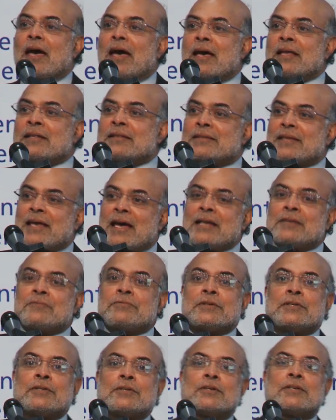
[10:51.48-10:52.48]
And that
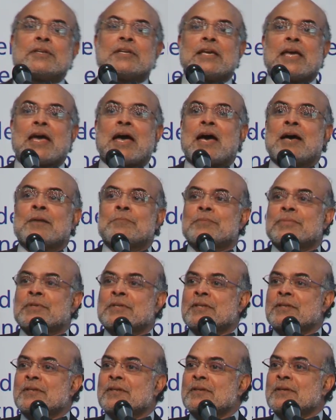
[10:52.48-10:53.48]
will only
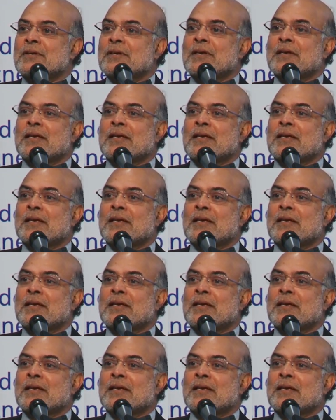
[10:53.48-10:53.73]
happen